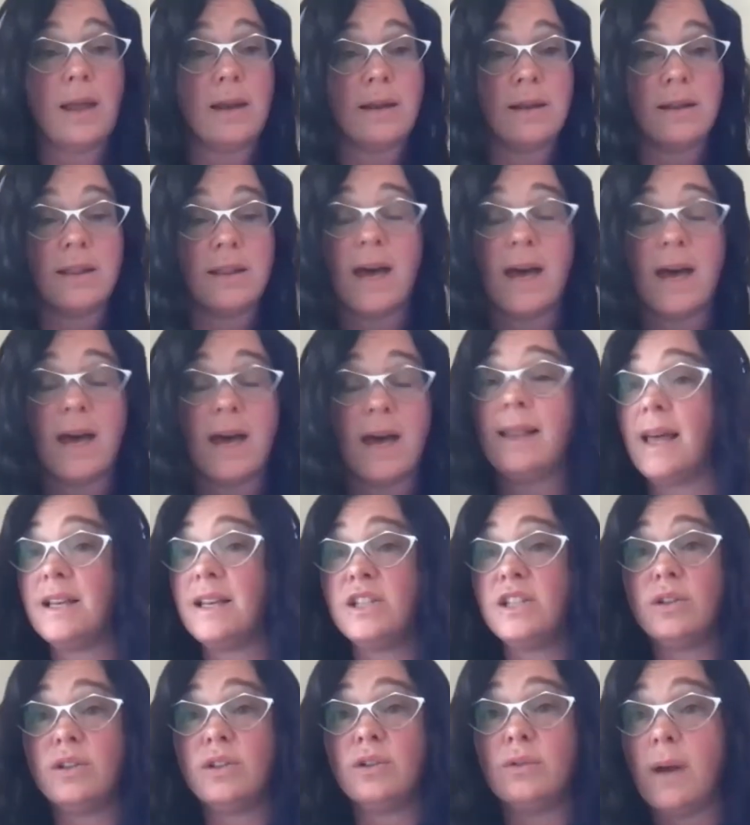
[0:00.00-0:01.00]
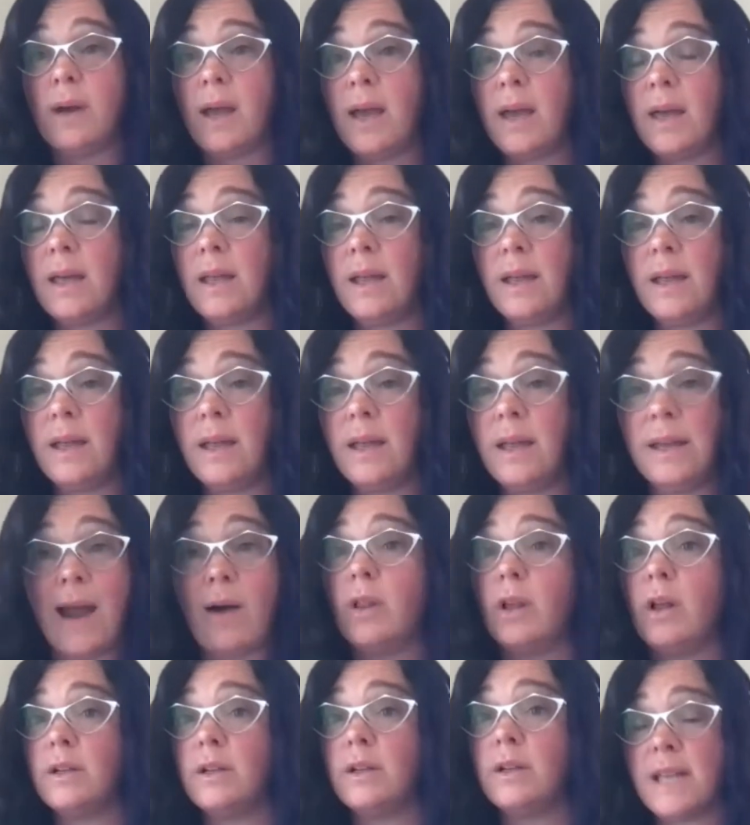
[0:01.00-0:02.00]
And that led to an
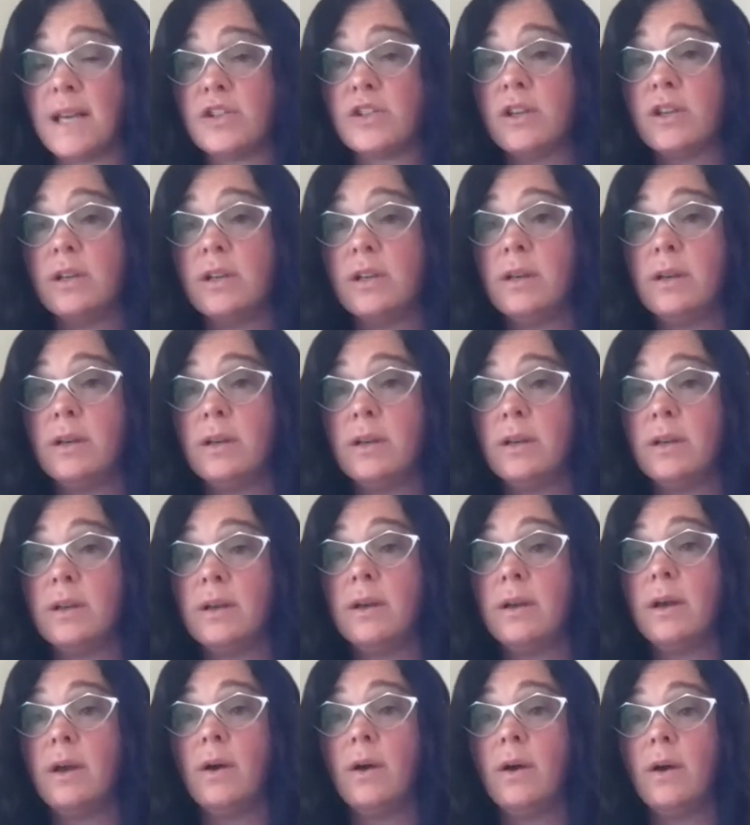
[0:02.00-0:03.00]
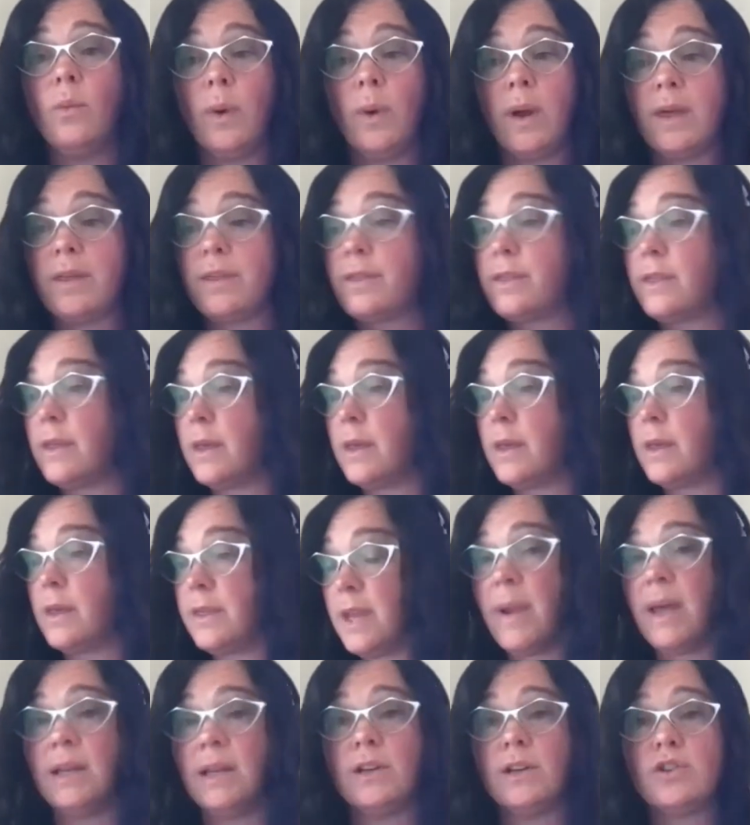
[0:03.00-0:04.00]
hour-long session with
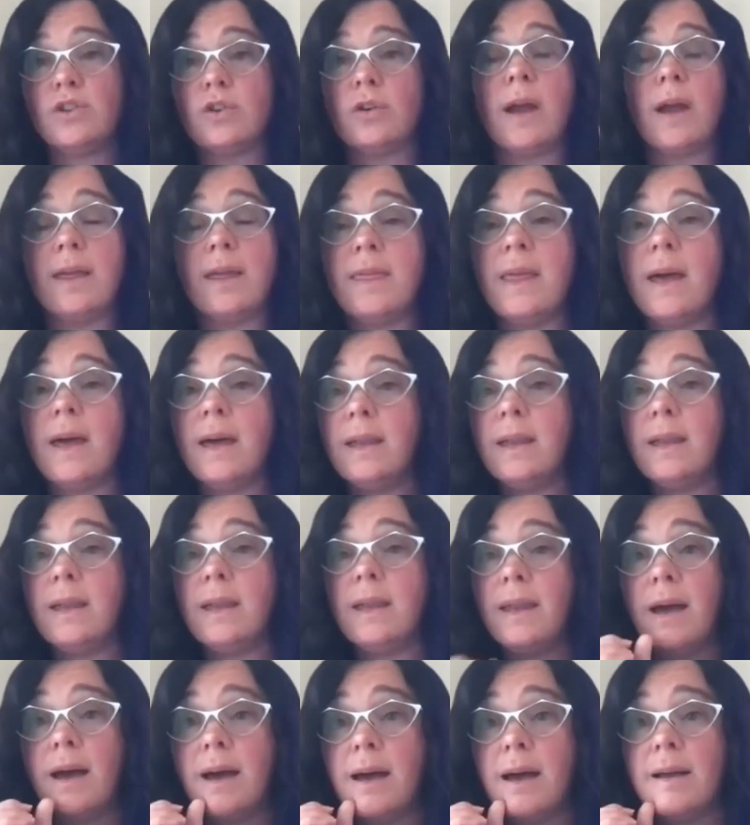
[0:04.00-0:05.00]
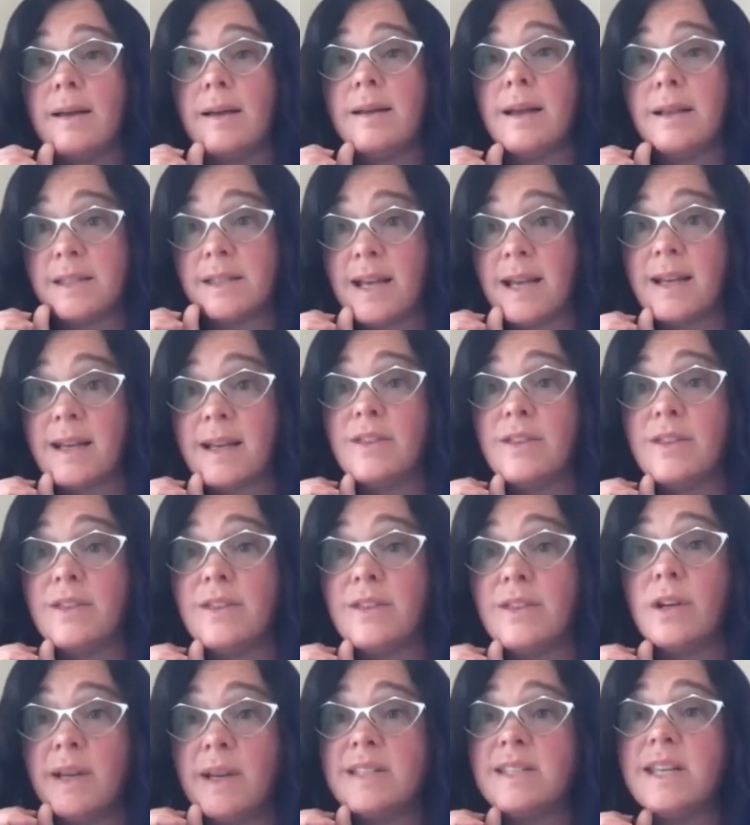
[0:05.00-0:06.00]
their manager and then a
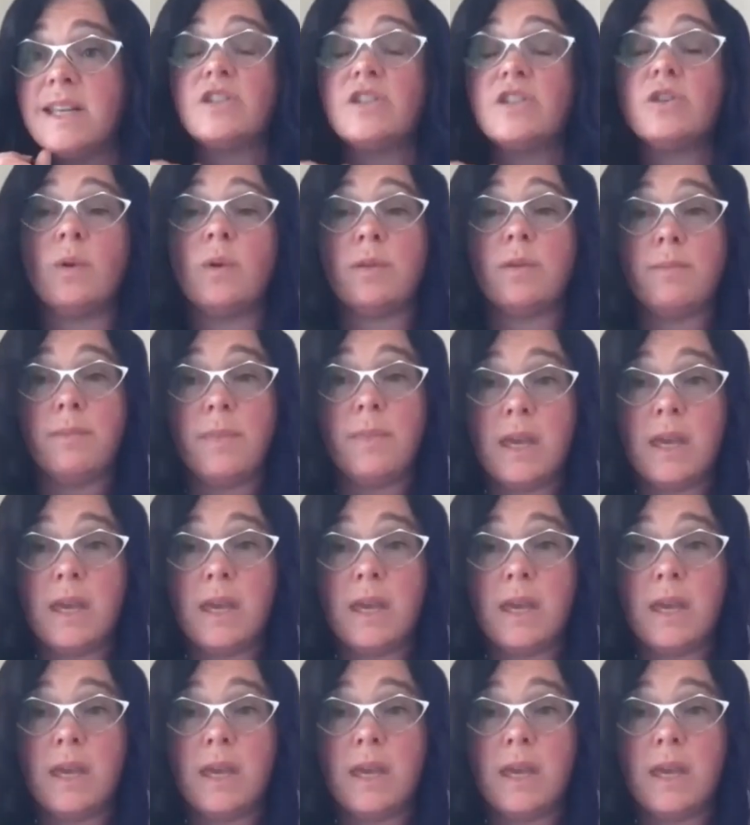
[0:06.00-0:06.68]
second 30-minute session with